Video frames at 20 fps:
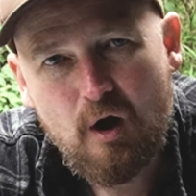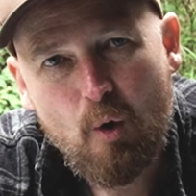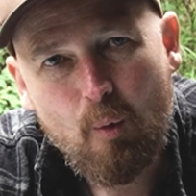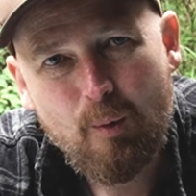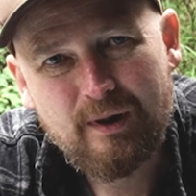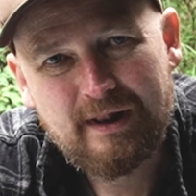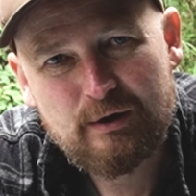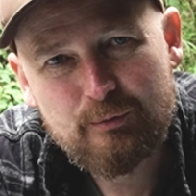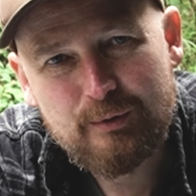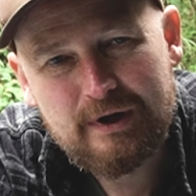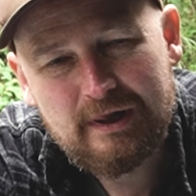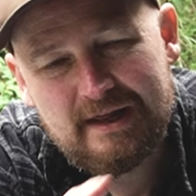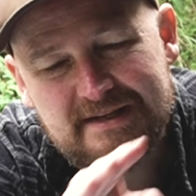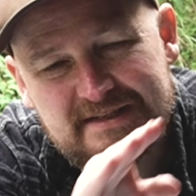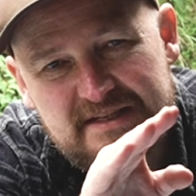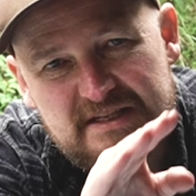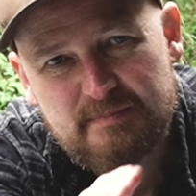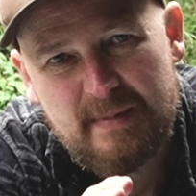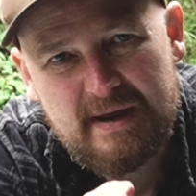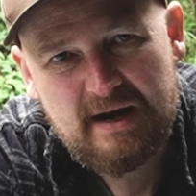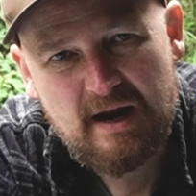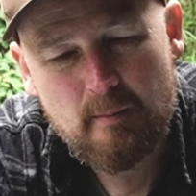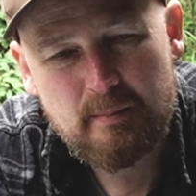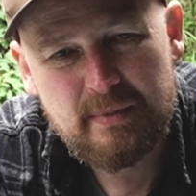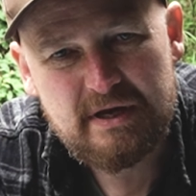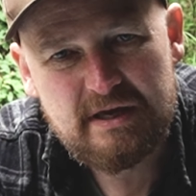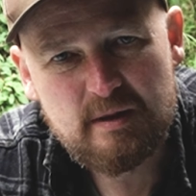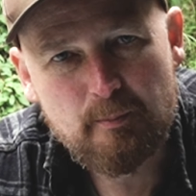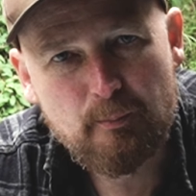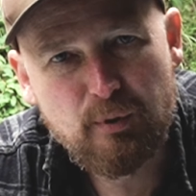While I realize this may not
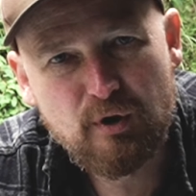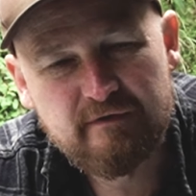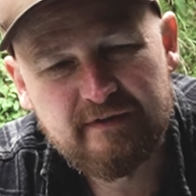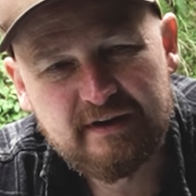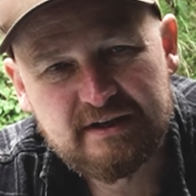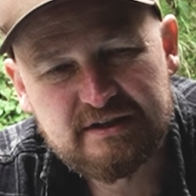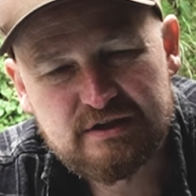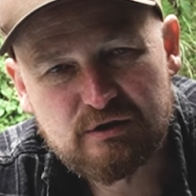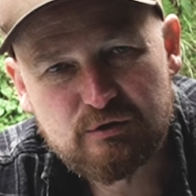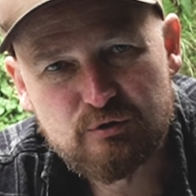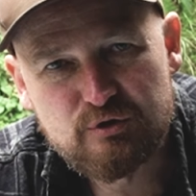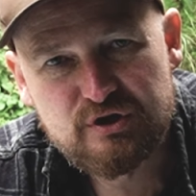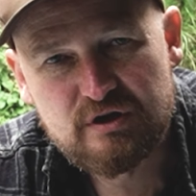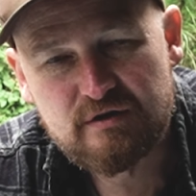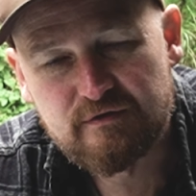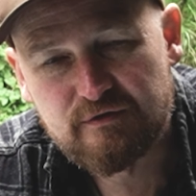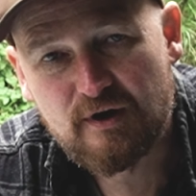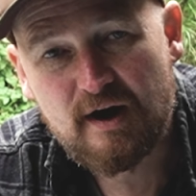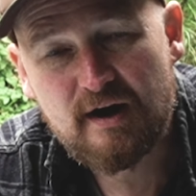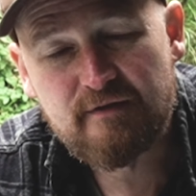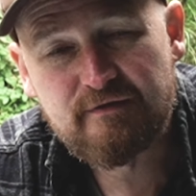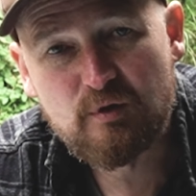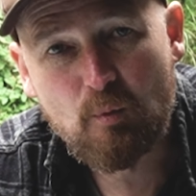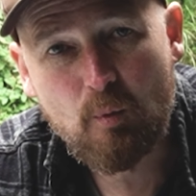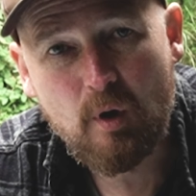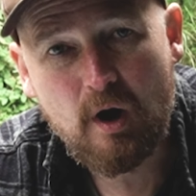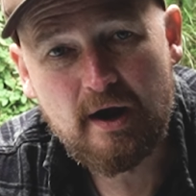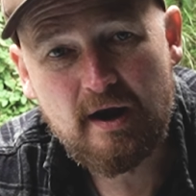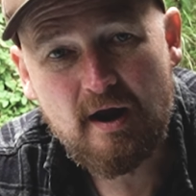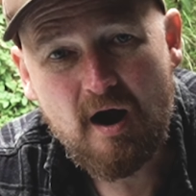be the perfect solution for
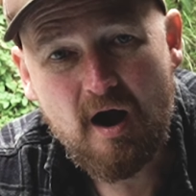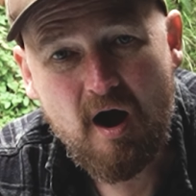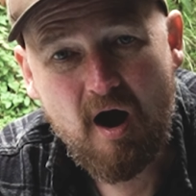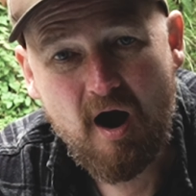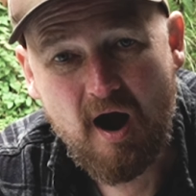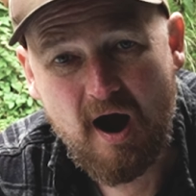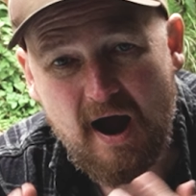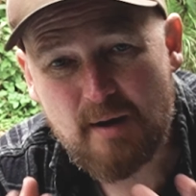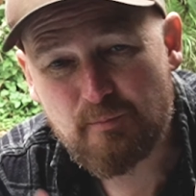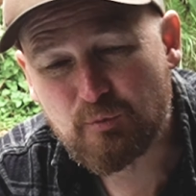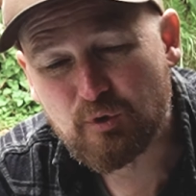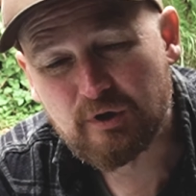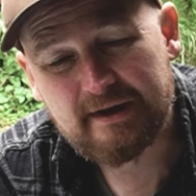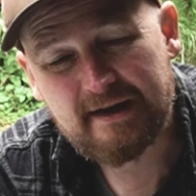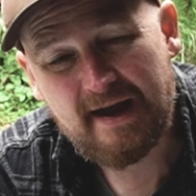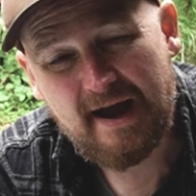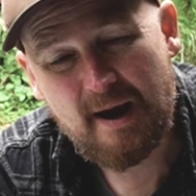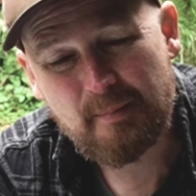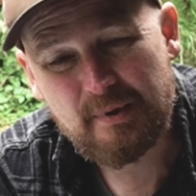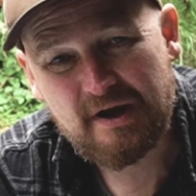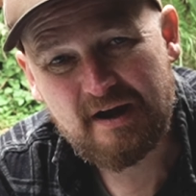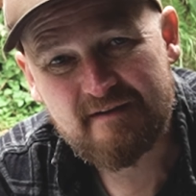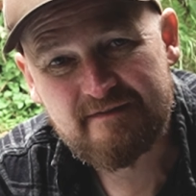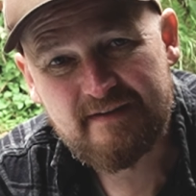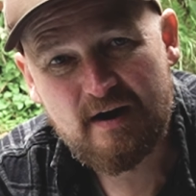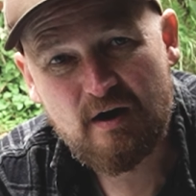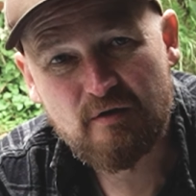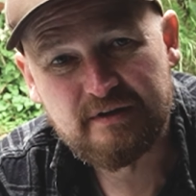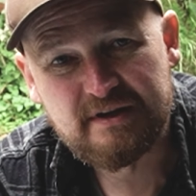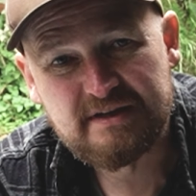everyone, I'm really happy I
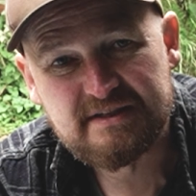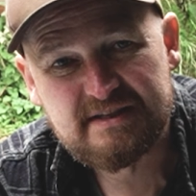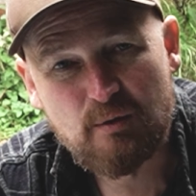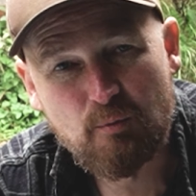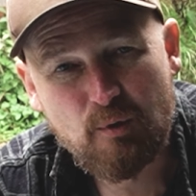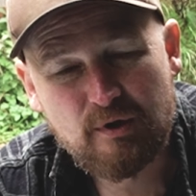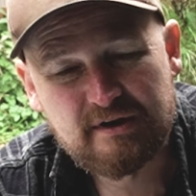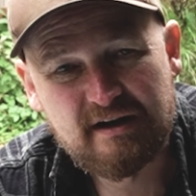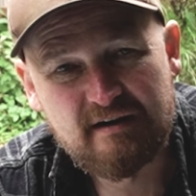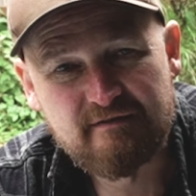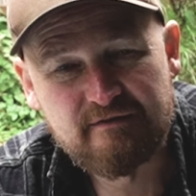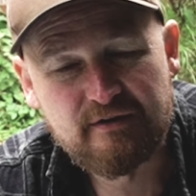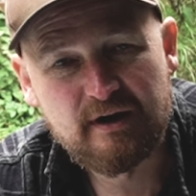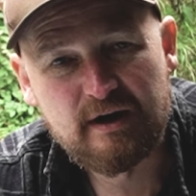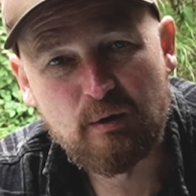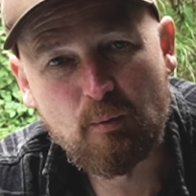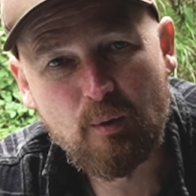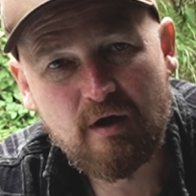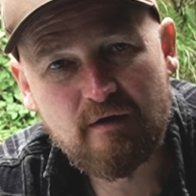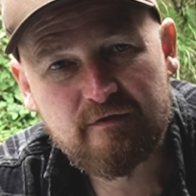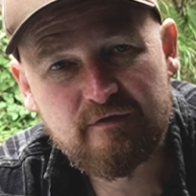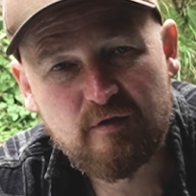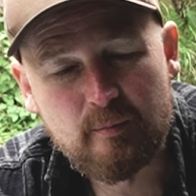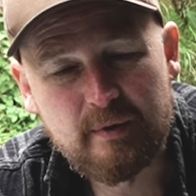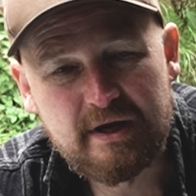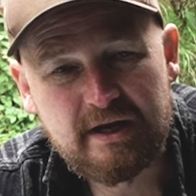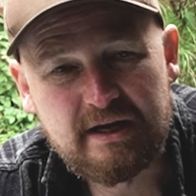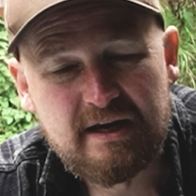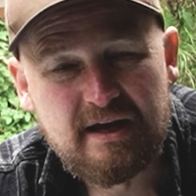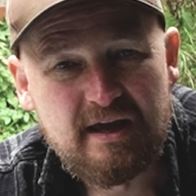found these. They worked out very well for
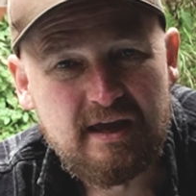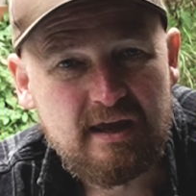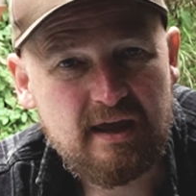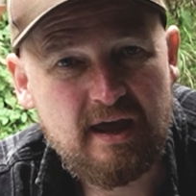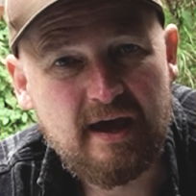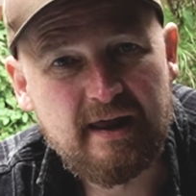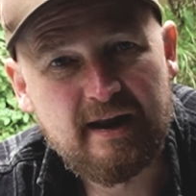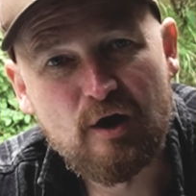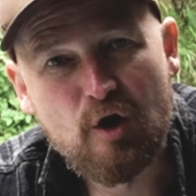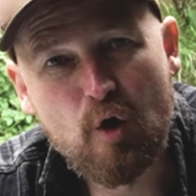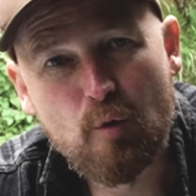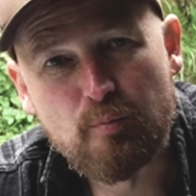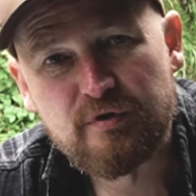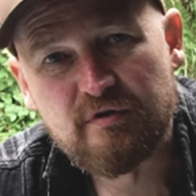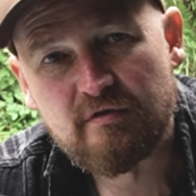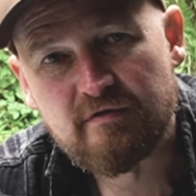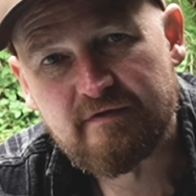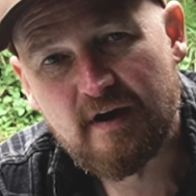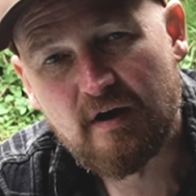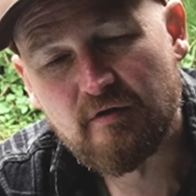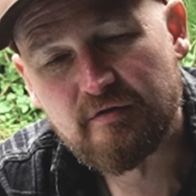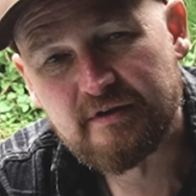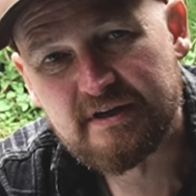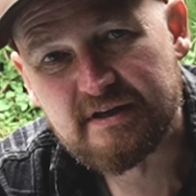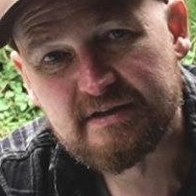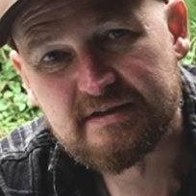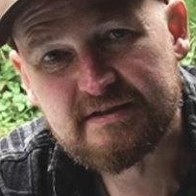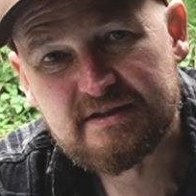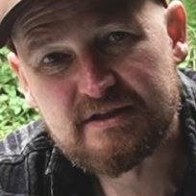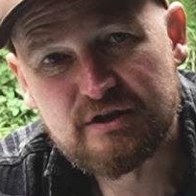me, and I hope you found
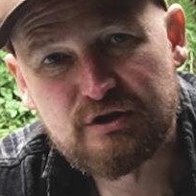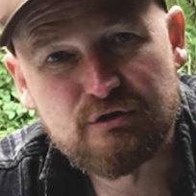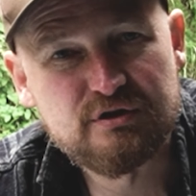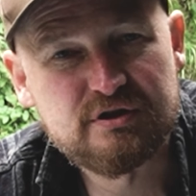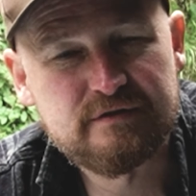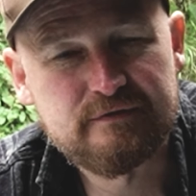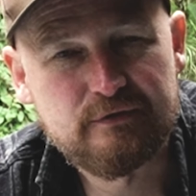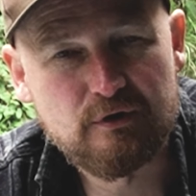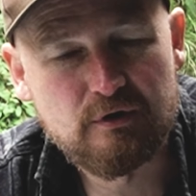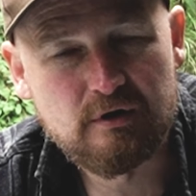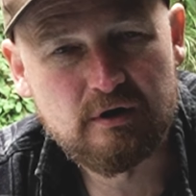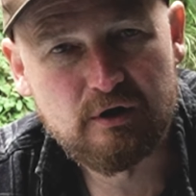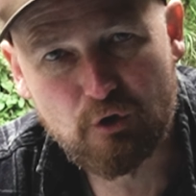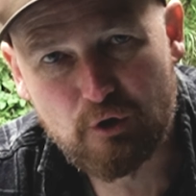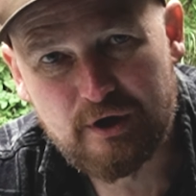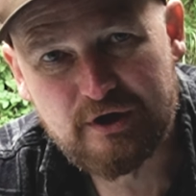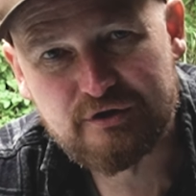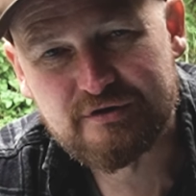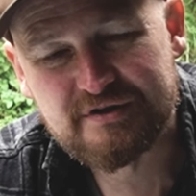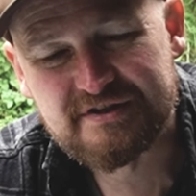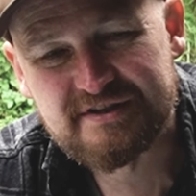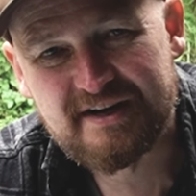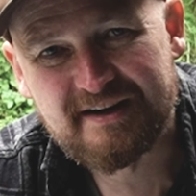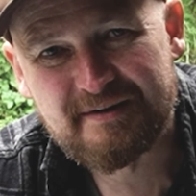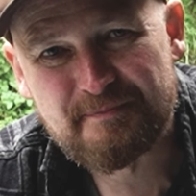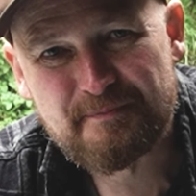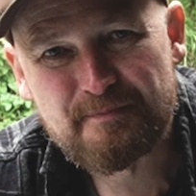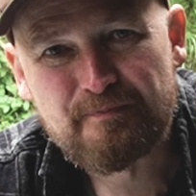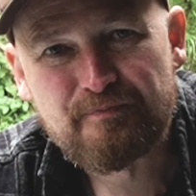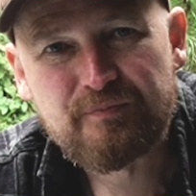this useful or
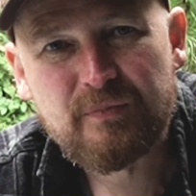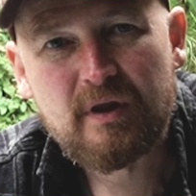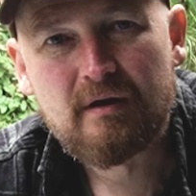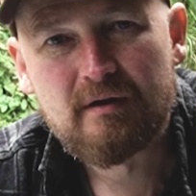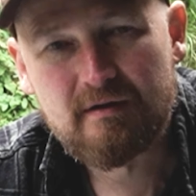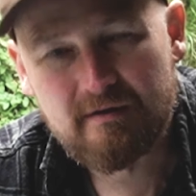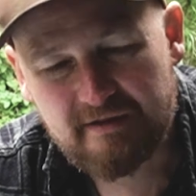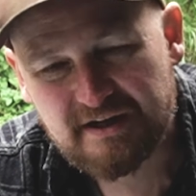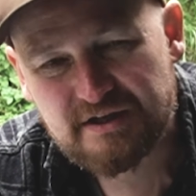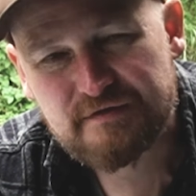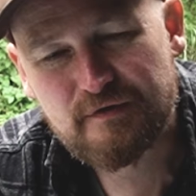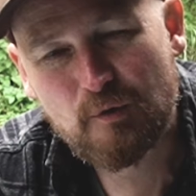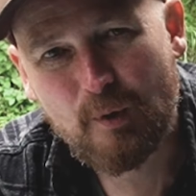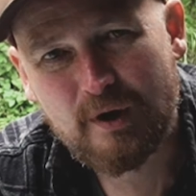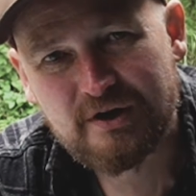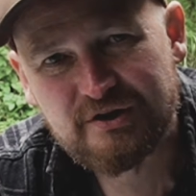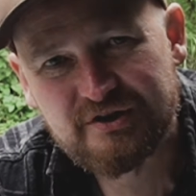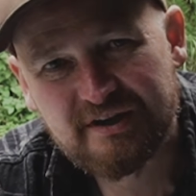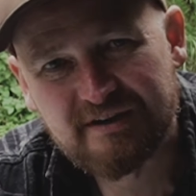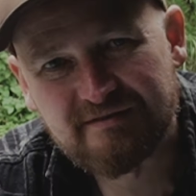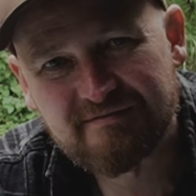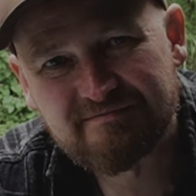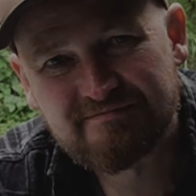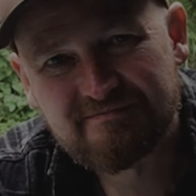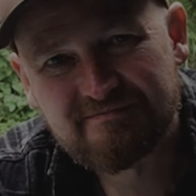interesting. Thanks for watching.